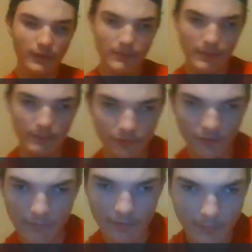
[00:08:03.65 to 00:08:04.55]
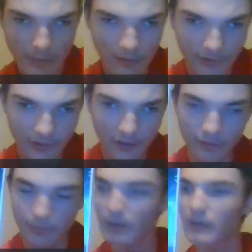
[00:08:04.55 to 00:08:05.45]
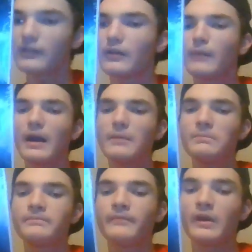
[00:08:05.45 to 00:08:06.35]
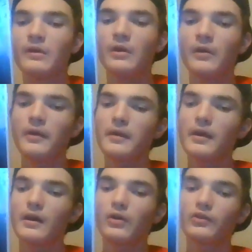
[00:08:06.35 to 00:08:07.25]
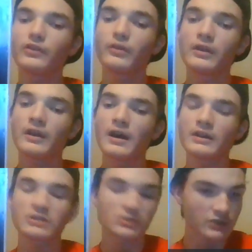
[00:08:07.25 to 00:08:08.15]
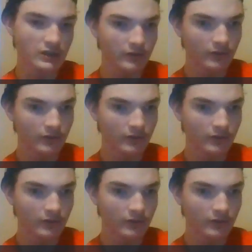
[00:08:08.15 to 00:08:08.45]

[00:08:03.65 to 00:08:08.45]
with many people's favorite Beatles songs, but it is on mine. Also, you got George